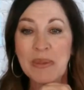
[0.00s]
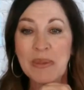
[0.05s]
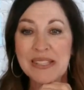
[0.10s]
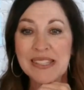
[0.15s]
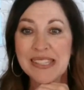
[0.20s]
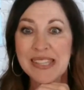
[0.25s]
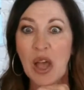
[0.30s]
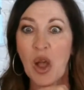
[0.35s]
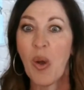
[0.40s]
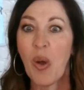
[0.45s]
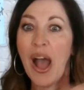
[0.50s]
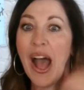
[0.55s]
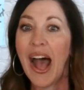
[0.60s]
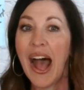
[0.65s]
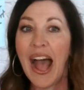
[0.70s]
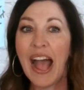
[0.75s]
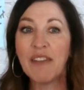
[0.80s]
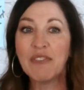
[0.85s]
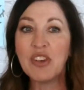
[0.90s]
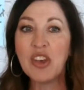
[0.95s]
And so
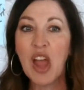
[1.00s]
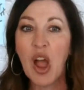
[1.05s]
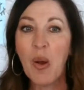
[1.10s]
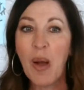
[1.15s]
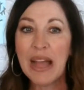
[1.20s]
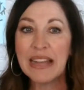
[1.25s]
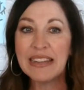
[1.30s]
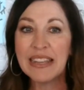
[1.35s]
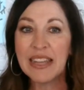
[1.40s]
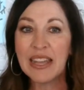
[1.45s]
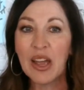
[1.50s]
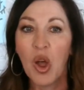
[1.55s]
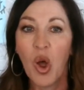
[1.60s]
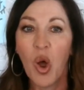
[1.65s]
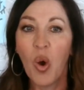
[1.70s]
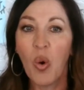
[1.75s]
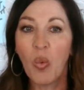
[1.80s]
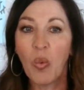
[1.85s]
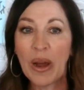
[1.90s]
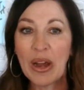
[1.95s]
I have no idea
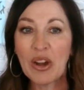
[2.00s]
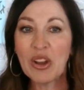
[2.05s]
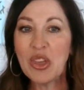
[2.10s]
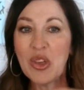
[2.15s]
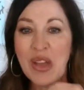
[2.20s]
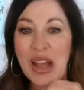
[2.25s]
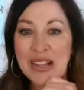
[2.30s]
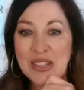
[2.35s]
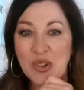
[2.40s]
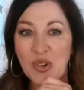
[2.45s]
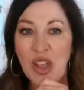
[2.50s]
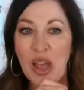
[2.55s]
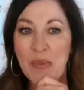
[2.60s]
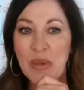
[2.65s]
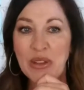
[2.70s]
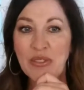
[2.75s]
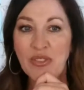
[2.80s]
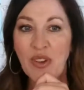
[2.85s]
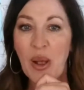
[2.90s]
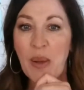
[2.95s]
where you guys are
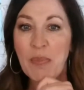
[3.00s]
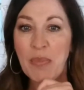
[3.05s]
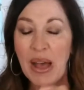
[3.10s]
coming from,